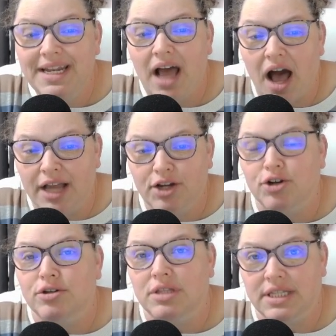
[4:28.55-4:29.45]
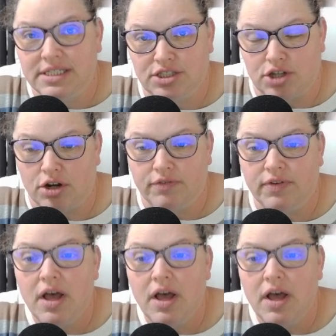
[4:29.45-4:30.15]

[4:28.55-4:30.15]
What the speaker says: hiker listserv.